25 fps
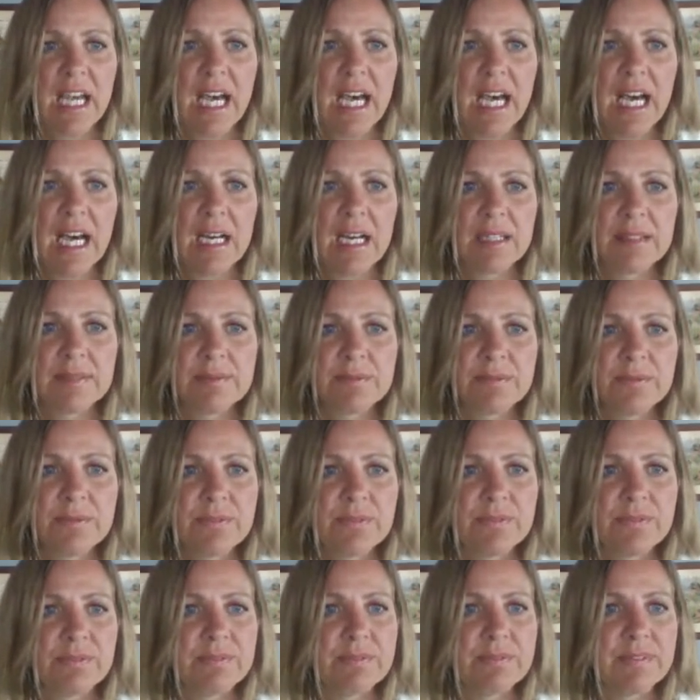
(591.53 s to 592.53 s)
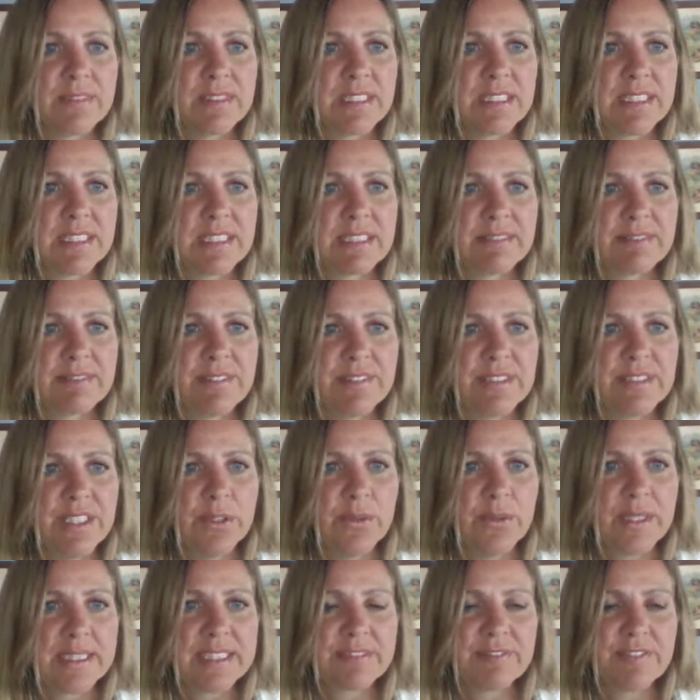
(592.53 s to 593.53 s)
Uh, the
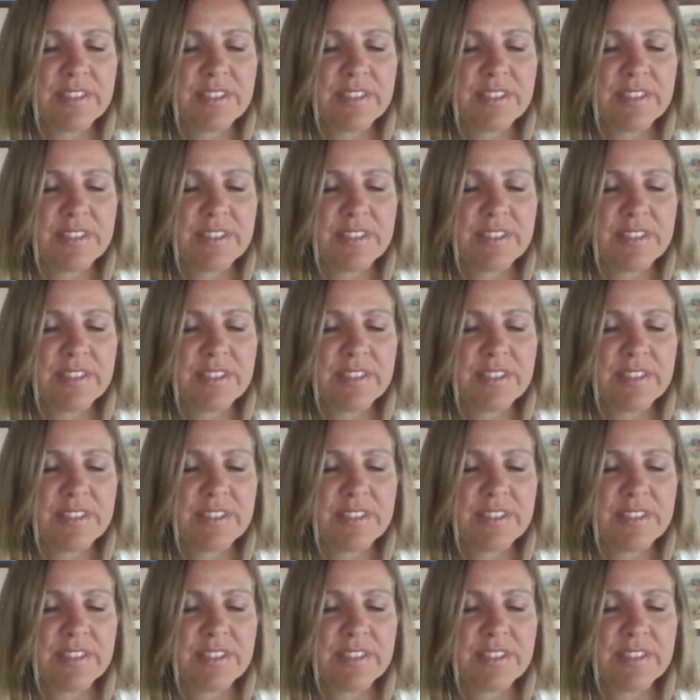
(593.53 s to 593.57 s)
U.S.